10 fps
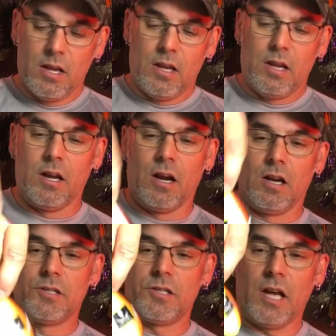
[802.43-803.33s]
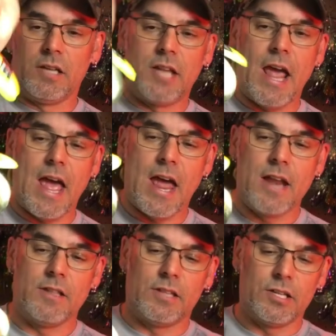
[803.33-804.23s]
Here's a
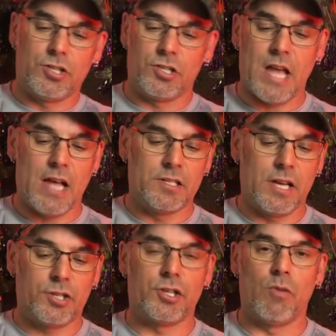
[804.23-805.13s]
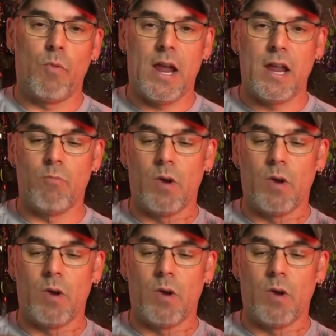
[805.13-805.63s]
10. This just has extra weight.